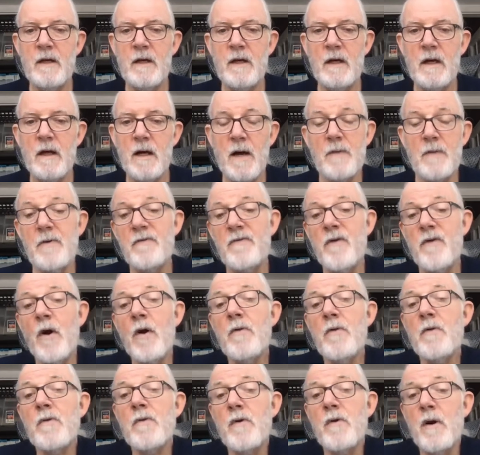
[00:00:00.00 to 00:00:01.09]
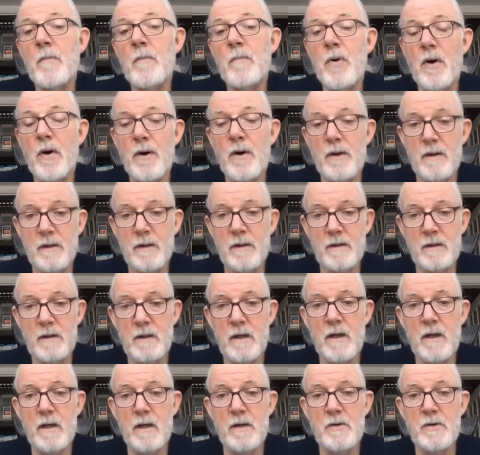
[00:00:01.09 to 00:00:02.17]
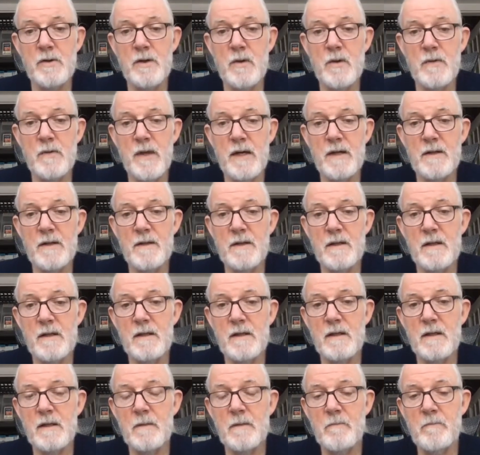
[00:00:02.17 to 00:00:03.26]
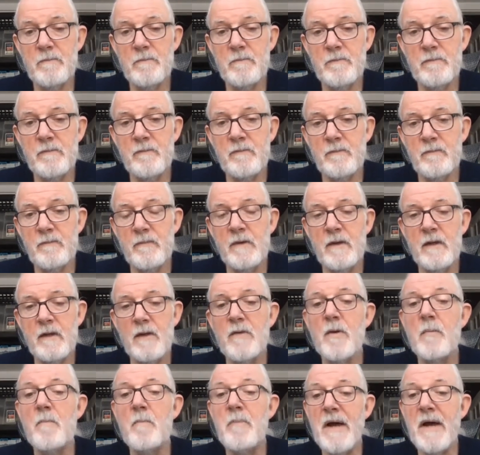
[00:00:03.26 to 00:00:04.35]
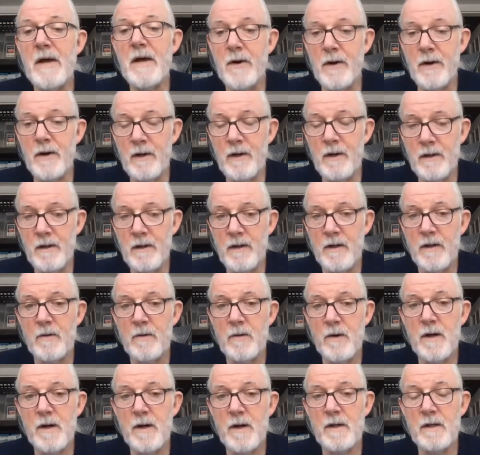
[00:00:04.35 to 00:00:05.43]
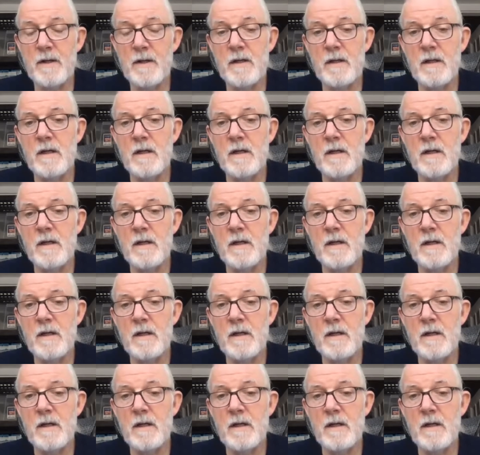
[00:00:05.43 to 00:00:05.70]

Uh, the farther they're apart, you know that um, the better, right?